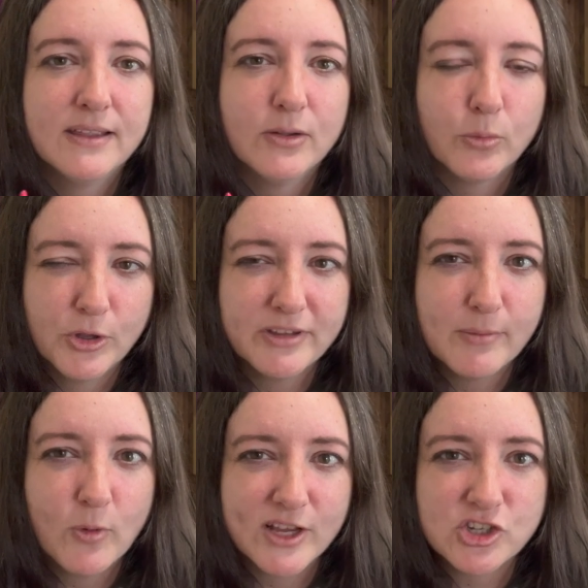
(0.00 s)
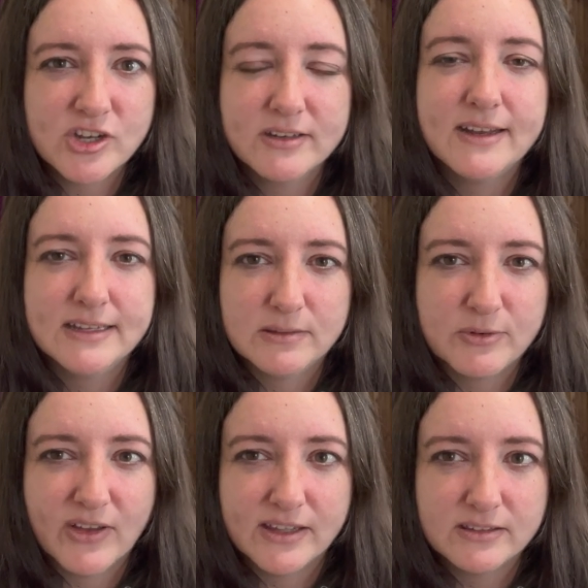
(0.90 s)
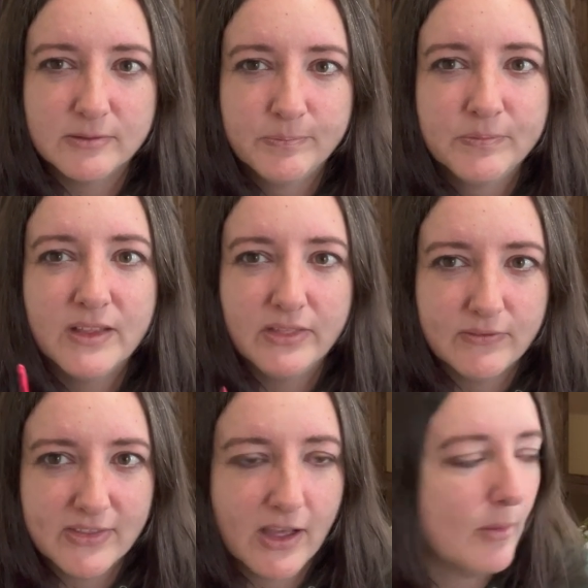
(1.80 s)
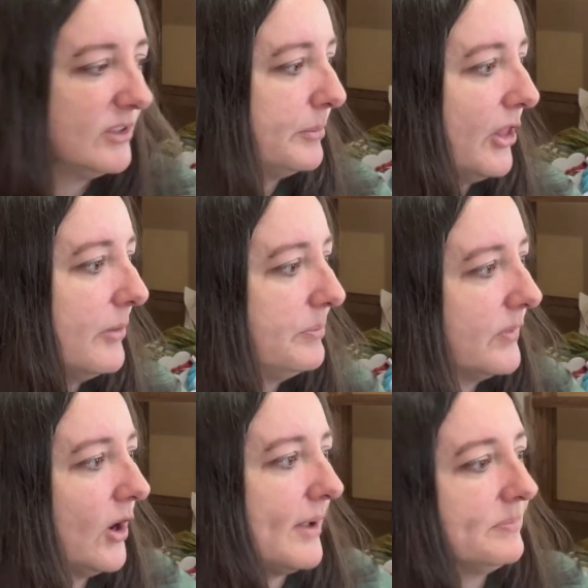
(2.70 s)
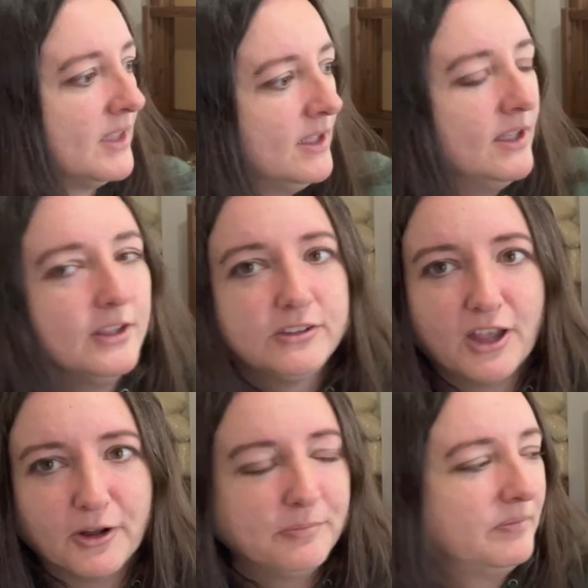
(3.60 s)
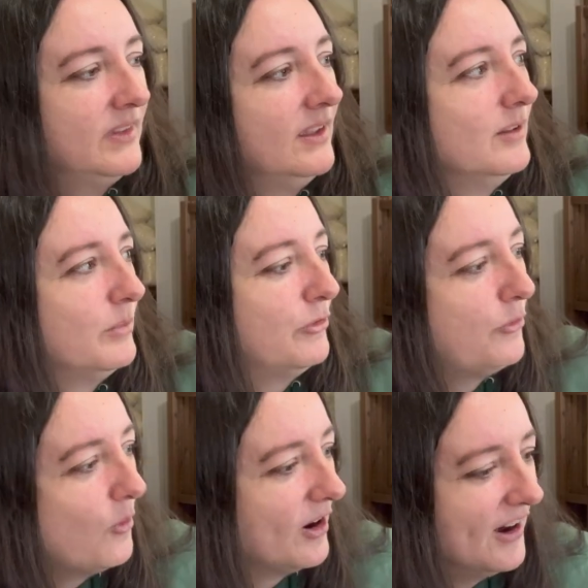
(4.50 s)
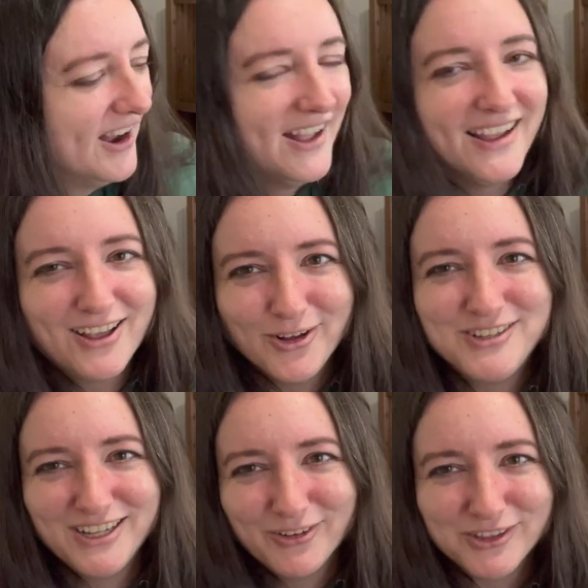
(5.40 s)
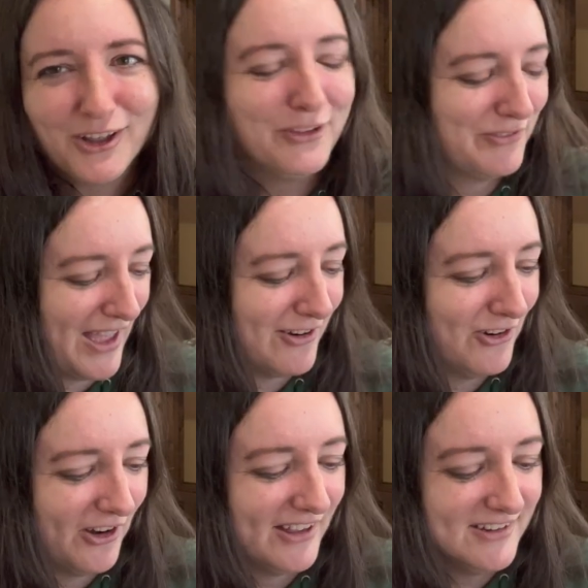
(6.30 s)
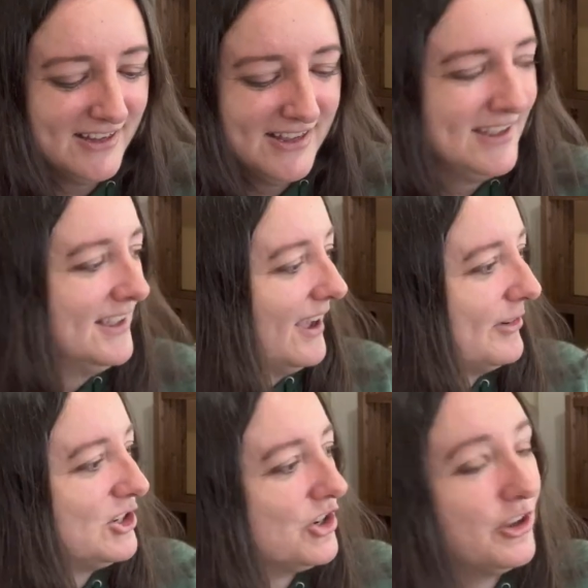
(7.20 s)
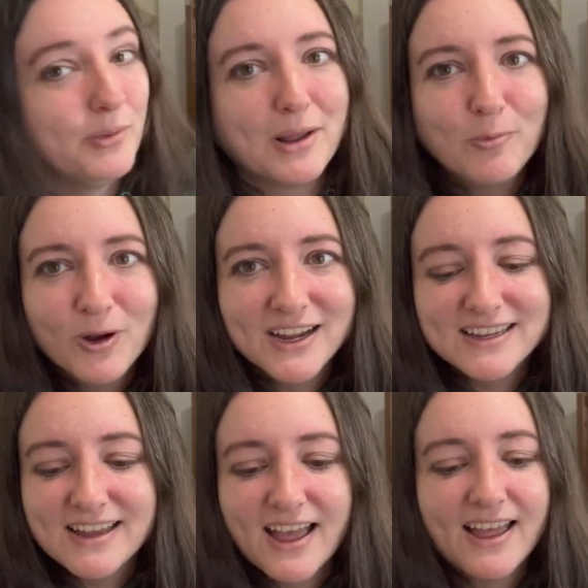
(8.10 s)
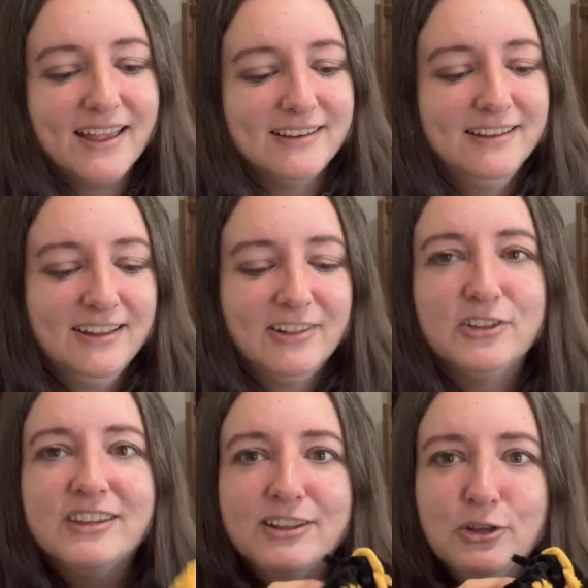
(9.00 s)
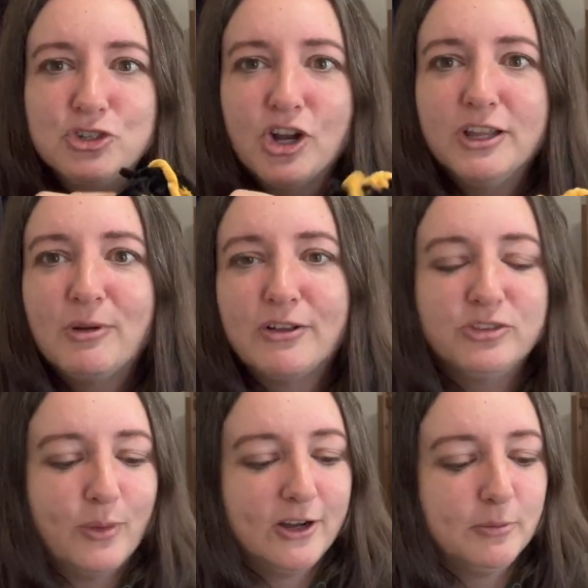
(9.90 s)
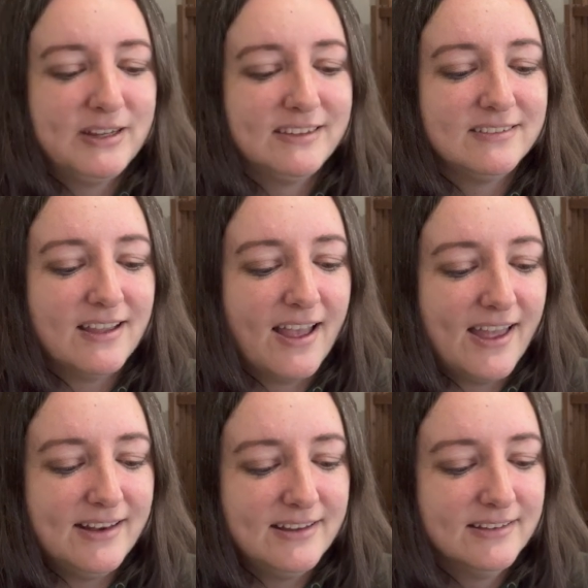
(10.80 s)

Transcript: Real time question. I need some advice. Leave it in the comments below. All right. So before I go deal with all of that crud, I want to show you what I'm working on. Looks like a little Charlie Brown sweater, but it's not.